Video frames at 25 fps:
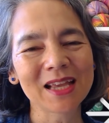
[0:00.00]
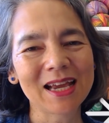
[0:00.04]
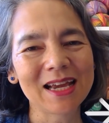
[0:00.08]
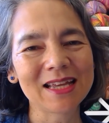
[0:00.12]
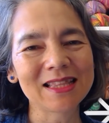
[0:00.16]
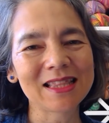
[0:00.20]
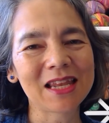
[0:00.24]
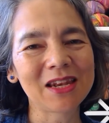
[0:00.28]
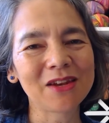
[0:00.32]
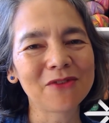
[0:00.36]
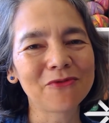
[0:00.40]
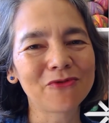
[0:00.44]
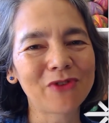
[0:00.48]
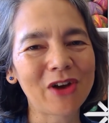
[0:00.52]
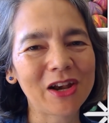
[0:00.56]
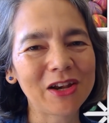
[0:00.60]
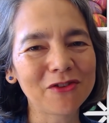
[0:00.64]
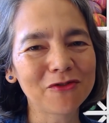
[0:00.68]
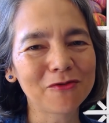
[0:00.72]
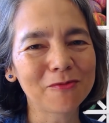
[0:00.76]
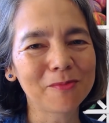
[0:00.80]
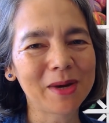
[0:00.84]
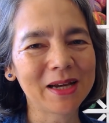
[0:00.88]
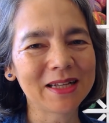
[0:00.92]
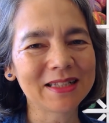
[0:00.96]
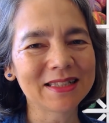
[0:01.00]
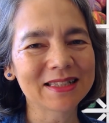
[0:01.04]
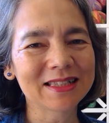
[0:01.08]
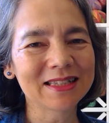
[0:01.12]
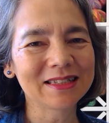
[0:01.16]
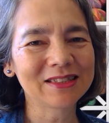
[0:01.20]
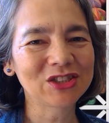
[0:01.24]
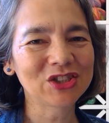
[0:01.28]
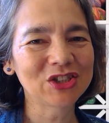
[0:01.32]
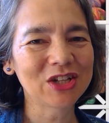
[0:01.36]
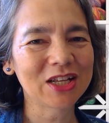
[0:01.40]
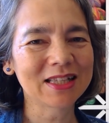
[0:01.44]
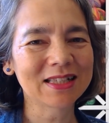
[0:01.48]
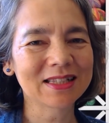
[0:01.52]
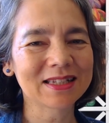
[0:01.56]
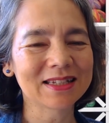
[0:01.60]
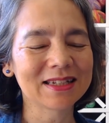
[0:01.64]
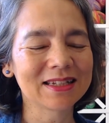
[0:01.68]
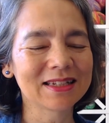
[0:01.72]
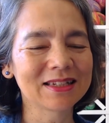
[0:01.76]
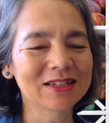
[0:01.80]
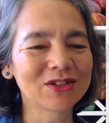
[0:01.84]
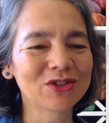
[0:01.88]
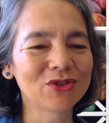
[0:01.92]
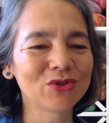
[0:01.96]
And then a friend of mine
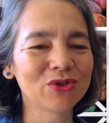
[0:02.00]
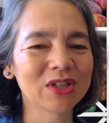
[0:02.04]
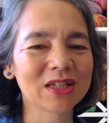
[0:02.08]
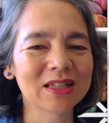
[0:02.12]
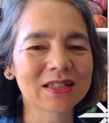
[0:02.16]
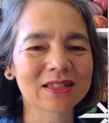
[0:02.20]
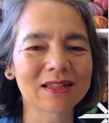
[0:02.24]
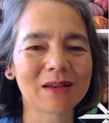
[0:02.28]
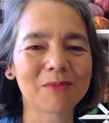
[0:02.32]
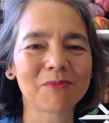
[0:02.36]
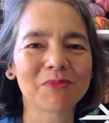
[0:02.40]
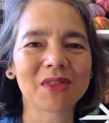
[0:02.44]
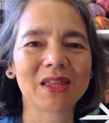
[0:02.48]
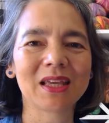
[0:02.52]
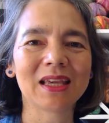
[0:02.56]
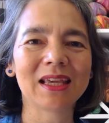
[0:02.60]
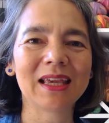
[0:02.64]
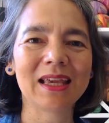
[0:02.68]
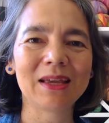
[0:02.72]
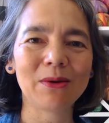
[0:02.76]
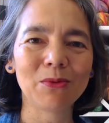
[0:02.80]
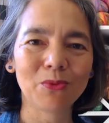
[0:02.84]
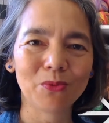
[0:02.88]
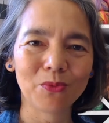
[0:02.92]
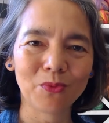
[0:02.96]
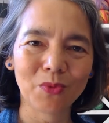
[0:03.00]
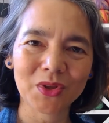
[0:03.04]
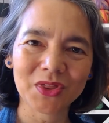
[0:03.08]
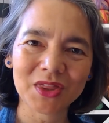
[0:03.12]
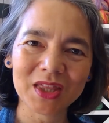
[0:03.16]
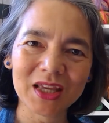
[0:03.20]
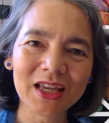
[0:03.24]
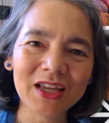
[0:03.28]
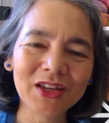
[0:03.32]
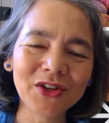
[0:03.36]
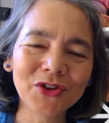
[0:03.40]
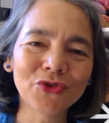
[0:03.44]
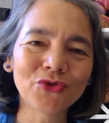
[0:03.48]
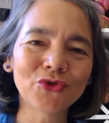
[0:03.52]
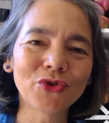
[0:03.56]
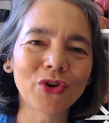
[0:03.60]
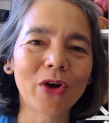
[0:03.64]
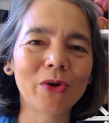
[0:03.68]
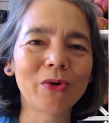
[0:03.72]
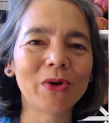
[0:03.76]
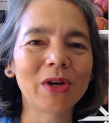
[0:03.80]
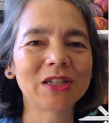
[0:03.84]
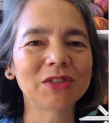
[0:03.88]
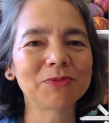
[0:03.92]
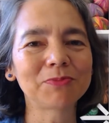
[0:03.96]
suggested doing something with the
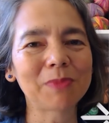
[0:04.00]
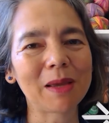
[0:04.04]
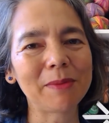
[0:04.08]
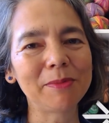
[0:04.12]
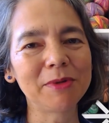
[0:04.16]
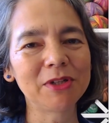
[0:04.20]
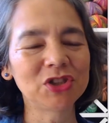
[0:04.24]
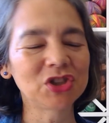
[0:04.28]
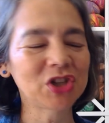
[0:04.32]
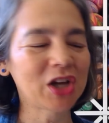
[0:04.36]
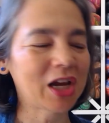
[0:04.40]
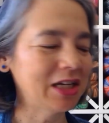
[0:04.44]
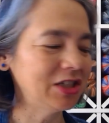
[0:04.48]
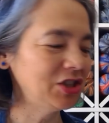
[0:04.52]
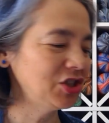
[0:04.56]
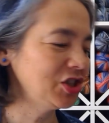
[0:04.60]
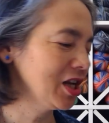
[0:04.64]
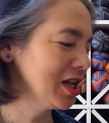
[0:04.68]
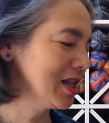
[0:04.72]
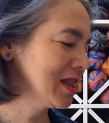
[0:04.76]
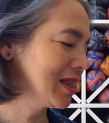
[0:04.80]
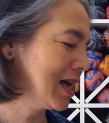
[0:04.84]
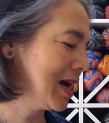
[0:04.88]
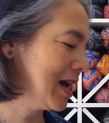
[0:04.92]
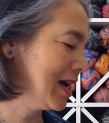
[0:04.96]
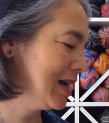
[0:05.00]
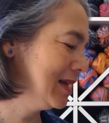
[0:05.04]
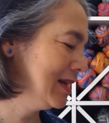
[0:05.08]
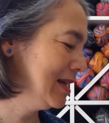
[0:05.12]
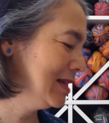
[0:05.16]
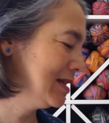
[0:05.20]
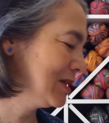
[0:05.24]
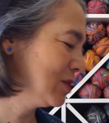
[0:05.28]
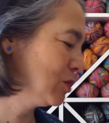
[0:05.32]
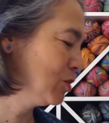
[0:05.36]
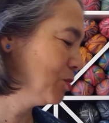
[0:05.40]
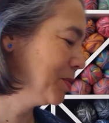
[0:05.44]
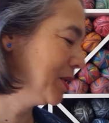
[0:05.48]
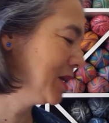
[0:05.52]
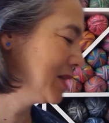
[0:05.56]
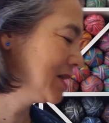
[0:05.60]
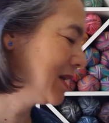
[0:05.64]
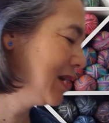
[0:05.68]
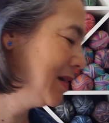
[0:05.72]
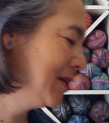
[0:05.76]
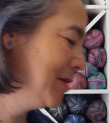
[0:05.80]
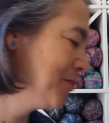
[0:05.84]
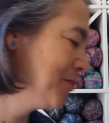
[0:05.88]
intro and maybe changing that a little bit.